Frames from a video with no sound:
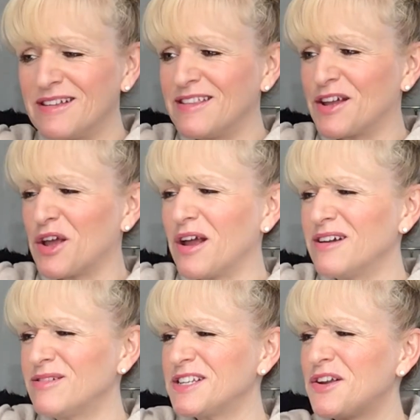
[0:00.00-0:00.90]
I
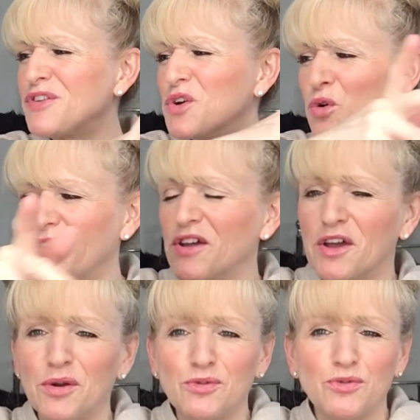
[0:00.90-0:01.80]
don't know if you call it the
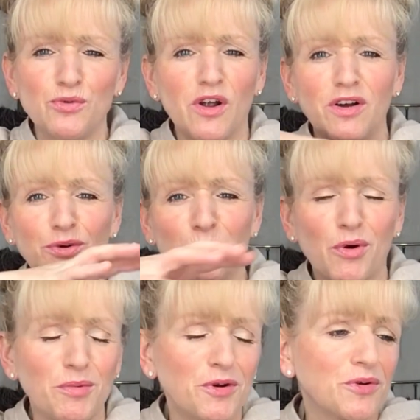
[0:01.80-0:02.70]
coastal line or
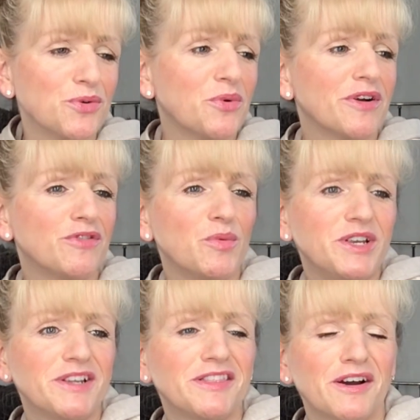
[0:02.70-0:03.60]
promenade or whatever. We
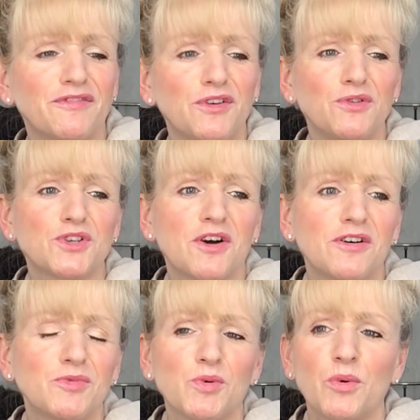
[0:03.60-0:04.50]
did that a few
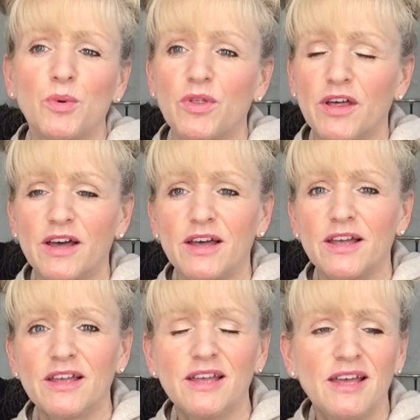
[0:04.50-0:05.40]
times while we were there.
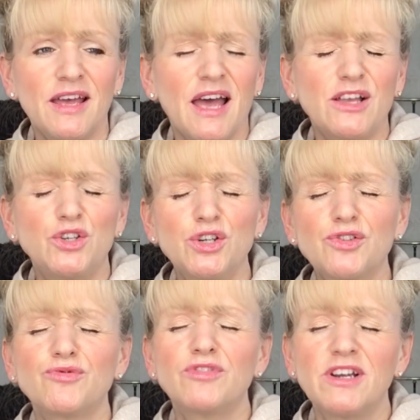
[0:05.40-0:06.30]

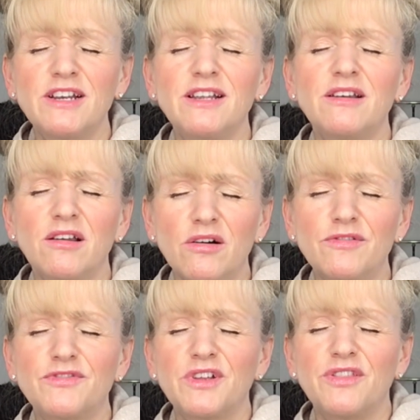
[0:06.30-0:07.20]
Just really
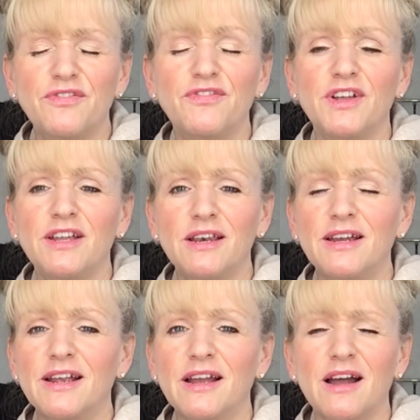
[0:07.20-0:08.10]
loved the
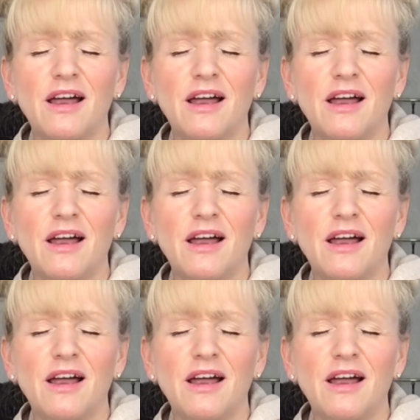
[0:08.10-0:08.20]
feeling.